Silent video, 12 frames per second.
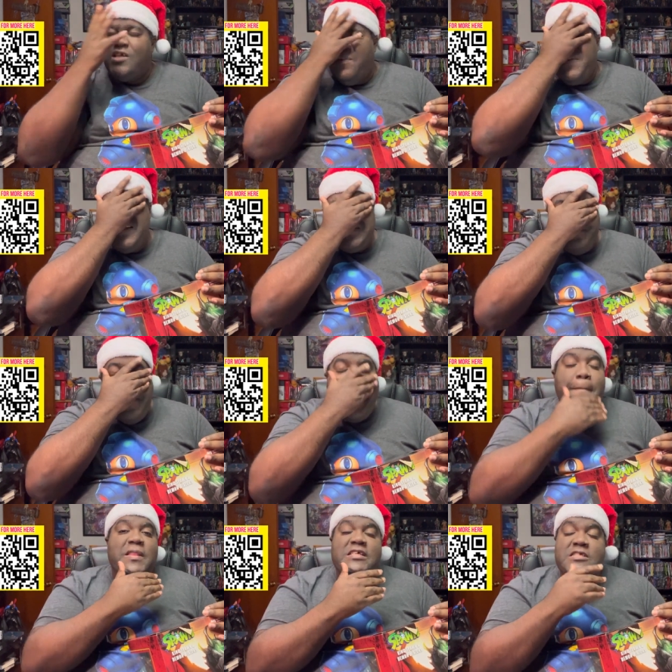up in this
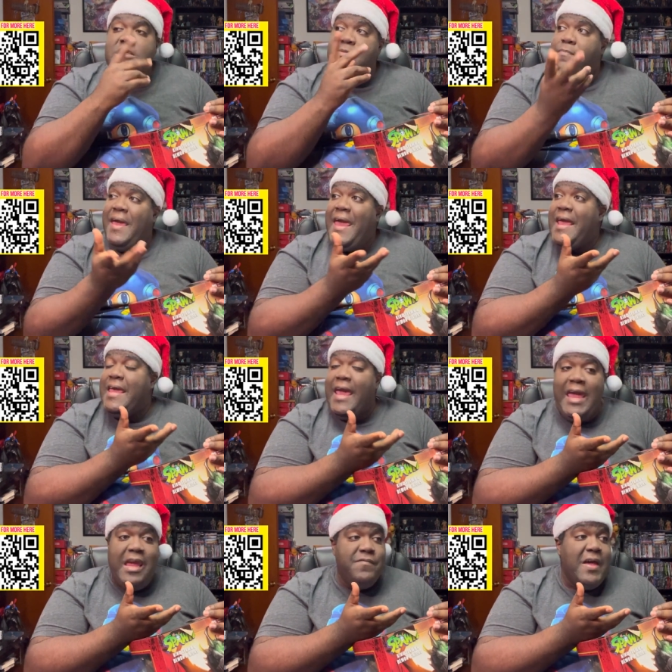man
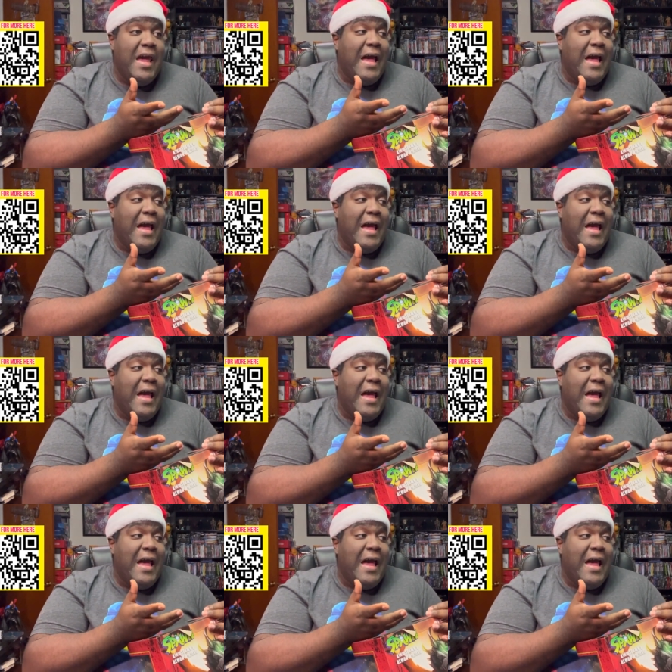cave.